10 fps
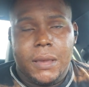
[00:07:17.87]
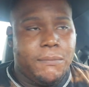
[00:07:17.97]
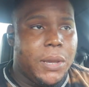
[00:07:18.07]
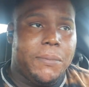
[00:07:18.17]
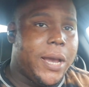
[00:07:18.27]

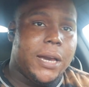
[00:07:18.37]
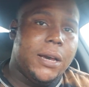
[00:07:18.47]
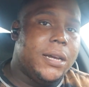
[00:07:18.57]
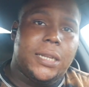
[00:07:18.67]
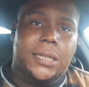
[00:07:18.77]
People ain't
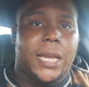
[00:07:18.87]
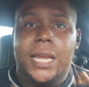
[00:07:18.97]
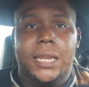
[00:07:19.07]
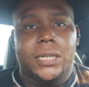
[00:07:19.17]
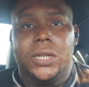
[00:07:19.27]
gonna
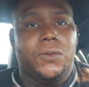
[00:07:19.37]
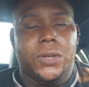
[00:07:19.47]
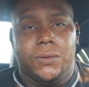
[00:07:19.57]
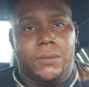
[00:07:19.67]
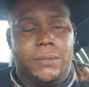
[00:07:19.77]
understand this new
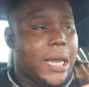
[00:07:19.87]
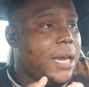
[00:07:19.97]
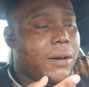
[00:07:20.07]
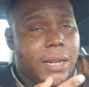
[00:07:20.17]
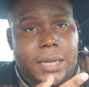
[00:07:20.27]
you. They
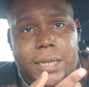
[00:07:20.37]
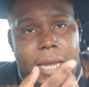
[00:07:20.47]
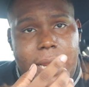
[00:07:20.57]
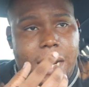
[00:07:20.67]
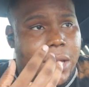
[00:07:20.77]
ain't gonna
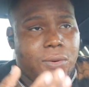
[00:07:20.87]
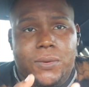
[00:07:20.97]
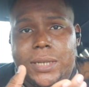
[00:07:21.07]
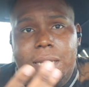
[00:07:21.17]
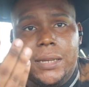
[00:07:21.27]
understand. They're like,
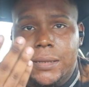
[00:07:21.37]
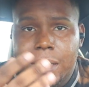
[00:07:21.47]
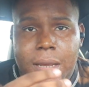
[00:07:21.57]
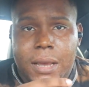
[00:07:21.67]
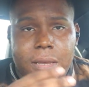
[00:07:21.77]
who is this?
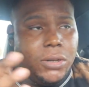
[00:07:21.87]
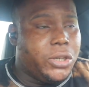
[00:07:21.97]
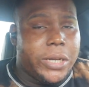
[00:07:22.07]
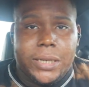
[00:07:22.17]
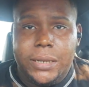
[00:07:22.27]
You're
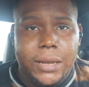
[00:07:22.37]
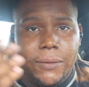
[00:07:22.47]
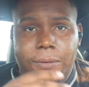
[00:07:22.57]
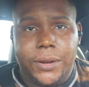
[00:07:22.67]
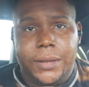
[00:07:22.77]
dressing
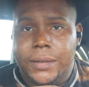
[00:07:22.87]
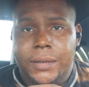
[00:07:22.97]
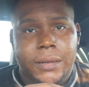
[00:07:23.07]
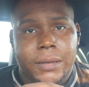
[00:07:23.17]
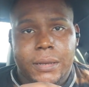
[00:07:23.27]
different.
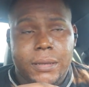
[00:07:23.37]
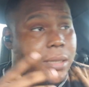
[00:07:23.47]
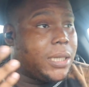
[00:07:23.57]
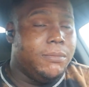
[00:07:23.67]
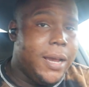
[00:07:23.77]
You're
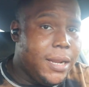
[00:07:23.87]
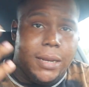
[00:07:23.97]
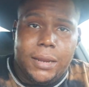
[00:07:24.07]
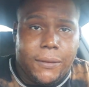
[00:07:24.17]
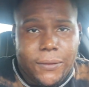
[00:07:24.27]

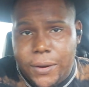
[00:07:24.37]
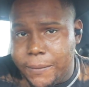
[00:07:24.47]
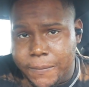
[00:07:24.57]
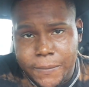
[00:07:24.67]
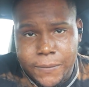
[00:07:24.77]
smelling
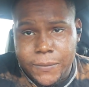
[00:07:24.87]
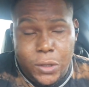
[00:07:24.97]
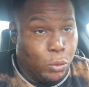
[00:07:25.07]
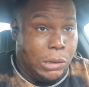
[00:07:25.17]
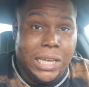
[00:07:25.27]
different.
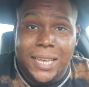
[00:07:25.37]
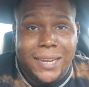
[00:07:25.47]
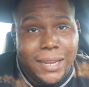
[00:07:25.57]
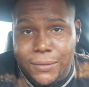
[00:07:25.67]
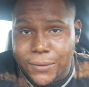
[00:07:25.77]
You're
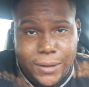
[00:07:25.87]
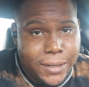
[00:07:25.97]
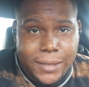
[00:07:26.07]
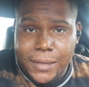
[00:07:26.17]
looking different.